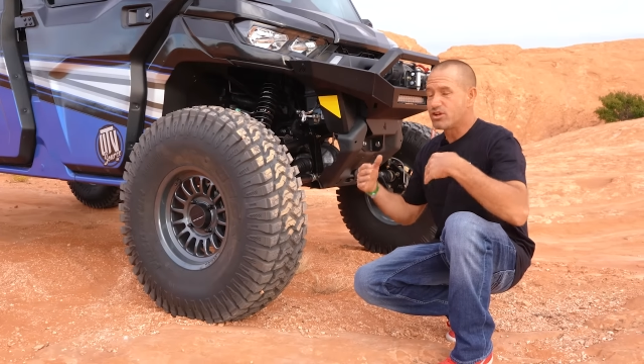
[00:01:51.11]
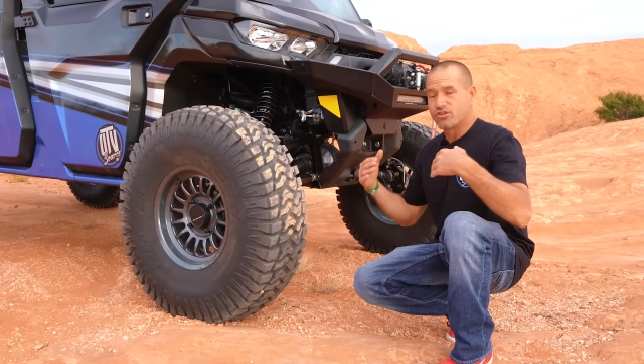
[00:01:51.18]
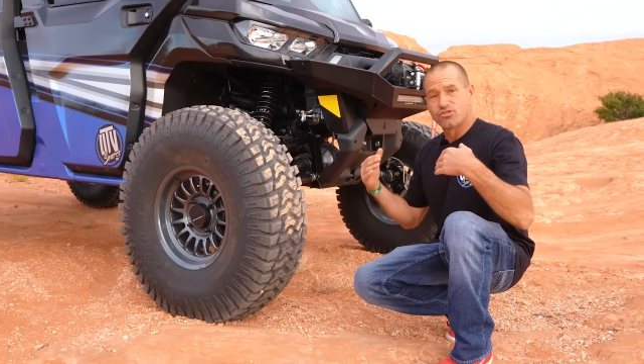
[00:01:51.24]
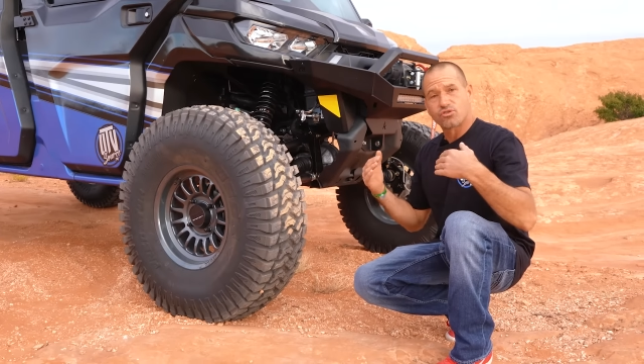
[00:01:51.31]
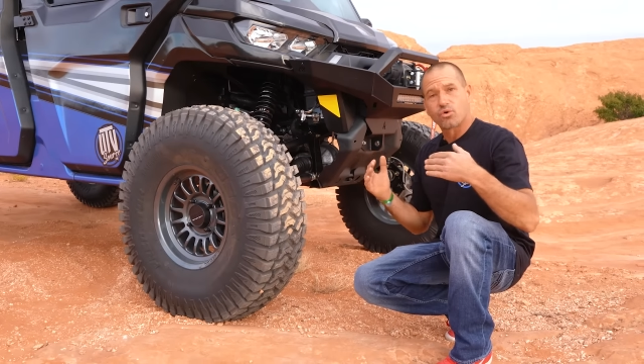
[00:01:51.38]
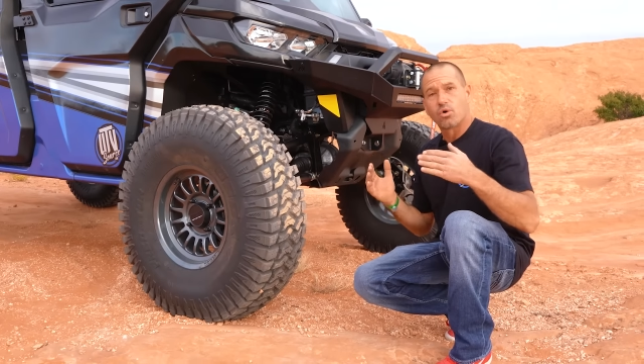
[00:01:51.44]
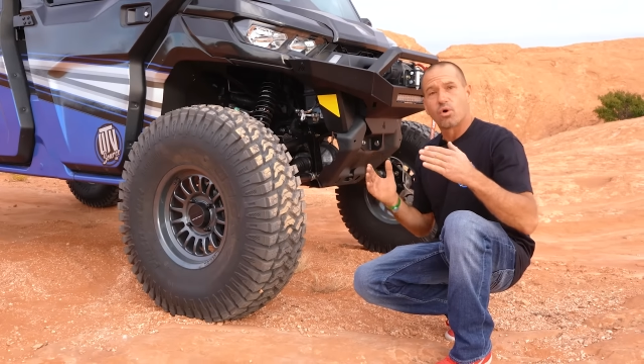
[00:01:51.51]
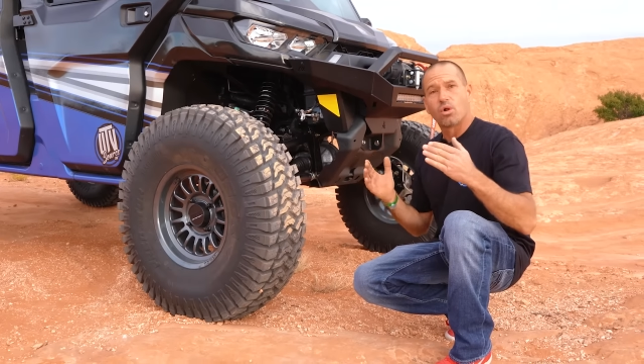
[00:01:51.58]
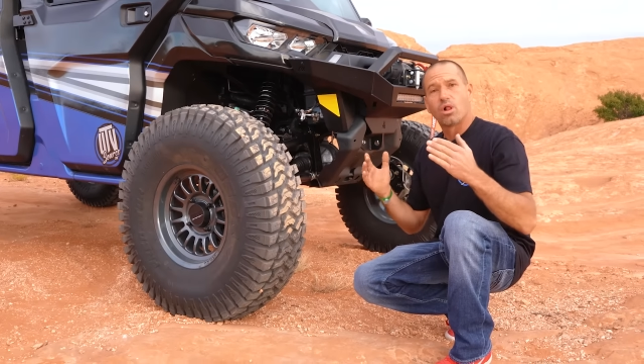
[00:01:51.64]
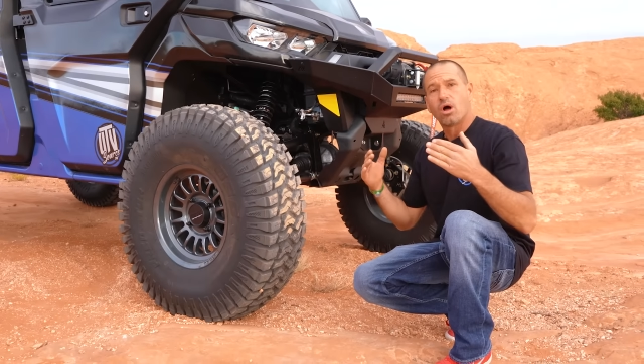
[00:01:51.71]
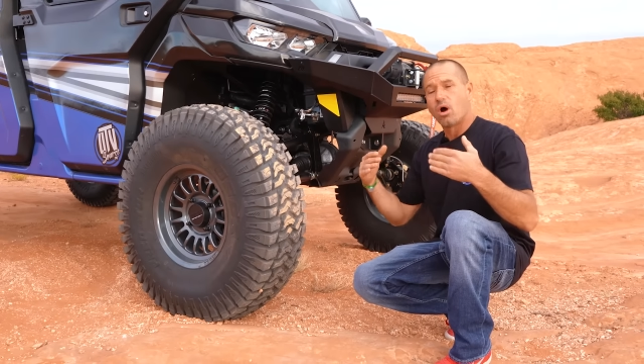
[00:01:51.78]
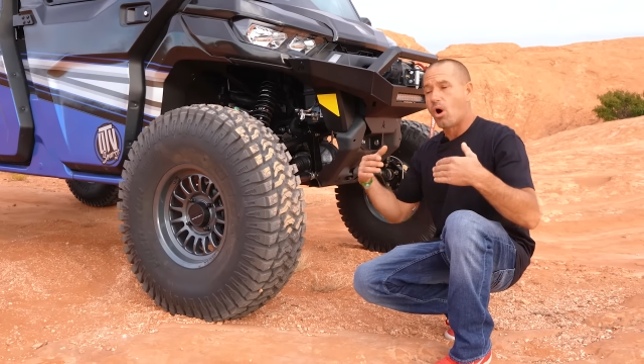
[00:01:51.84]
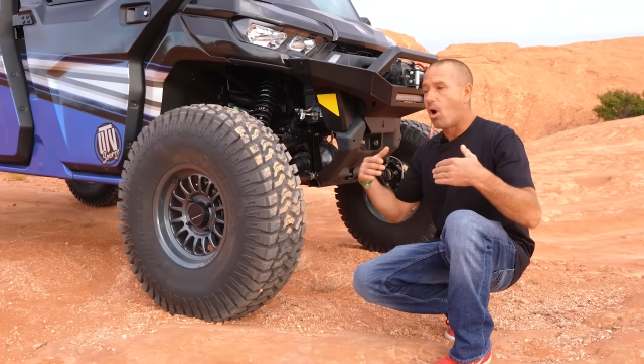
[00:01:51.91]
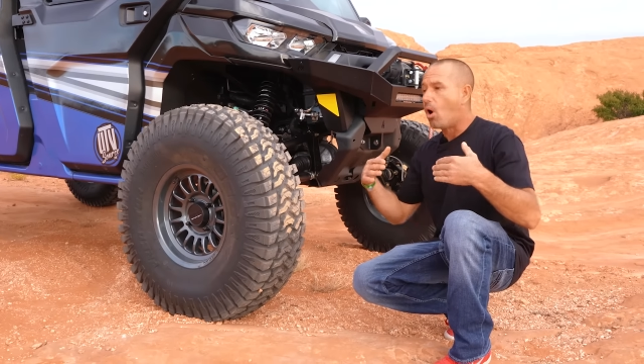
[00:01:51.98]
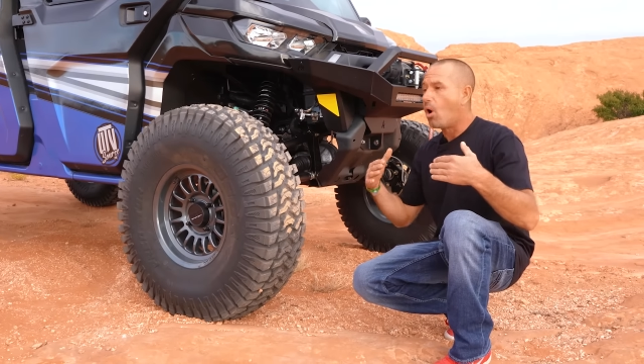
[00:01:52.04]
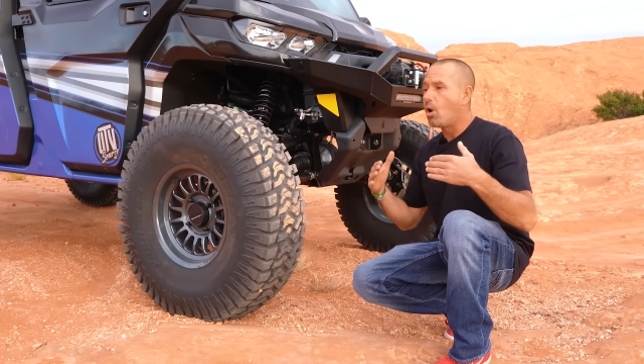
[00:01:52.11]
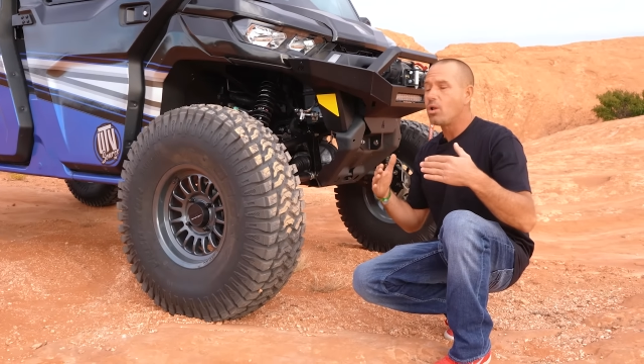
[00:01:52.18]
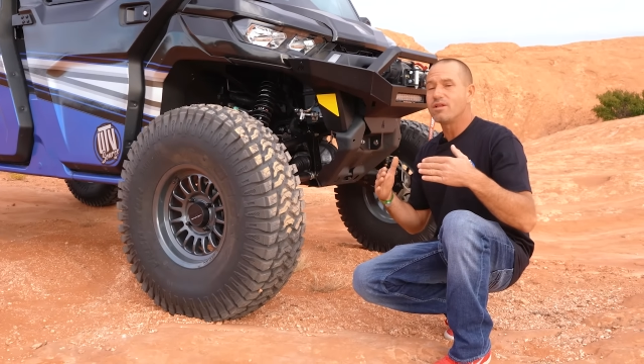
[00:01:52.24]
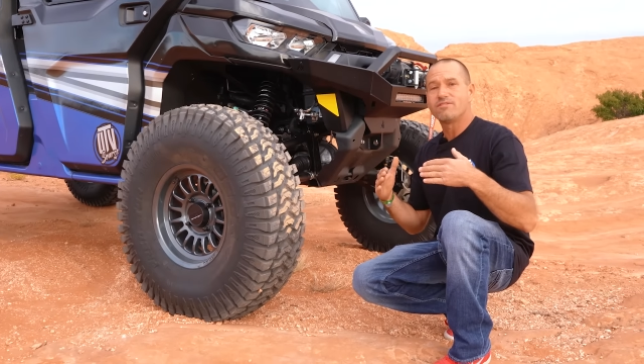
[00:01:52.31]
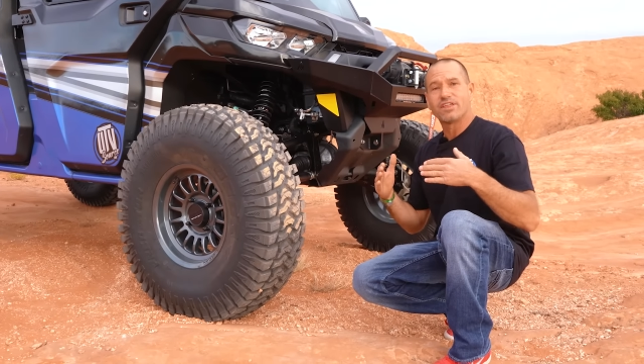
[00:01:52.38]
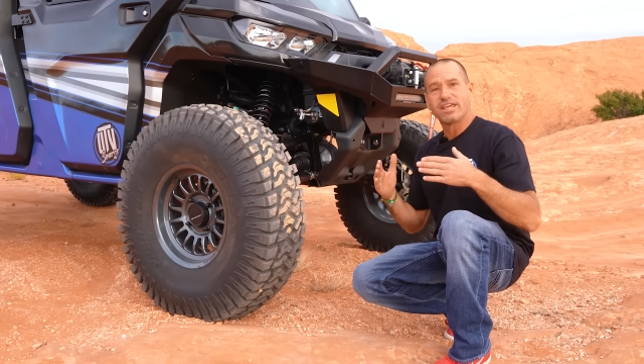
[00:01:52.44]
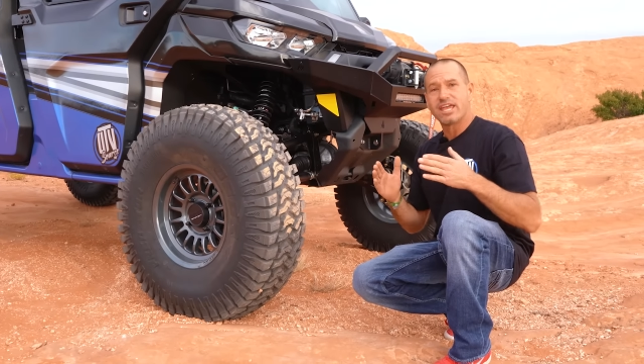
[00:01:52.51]
control
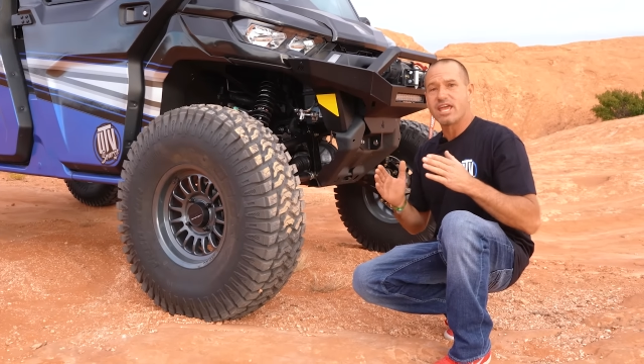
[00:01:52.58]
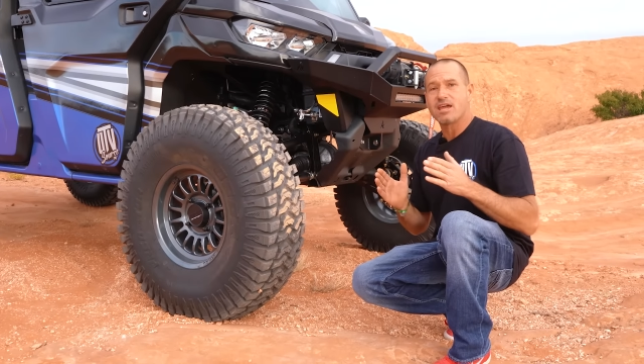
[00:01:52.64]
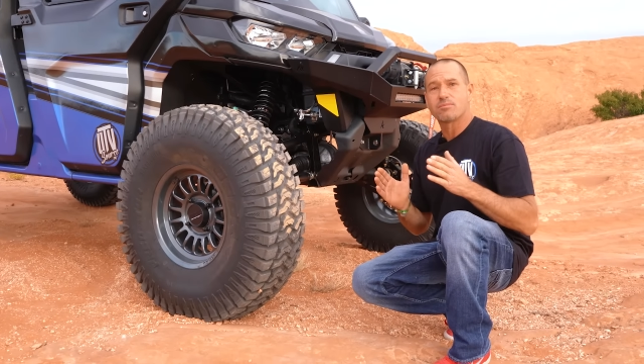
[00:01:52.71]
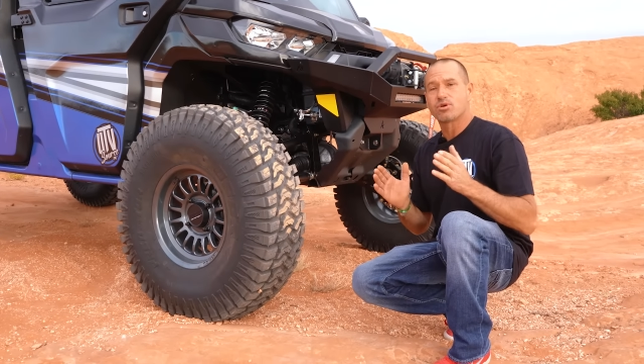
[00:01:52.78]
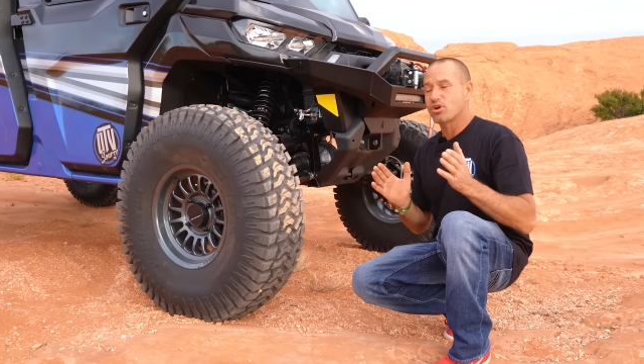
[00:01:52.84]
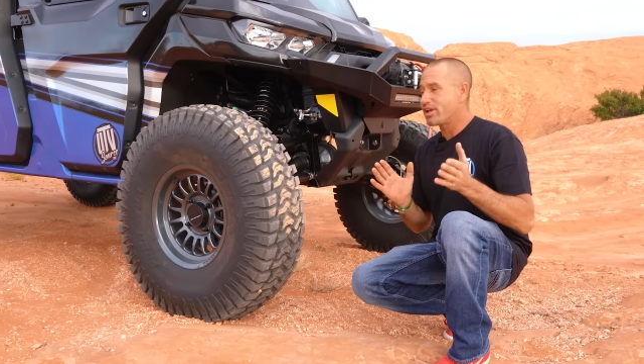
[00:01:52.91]
all of the camber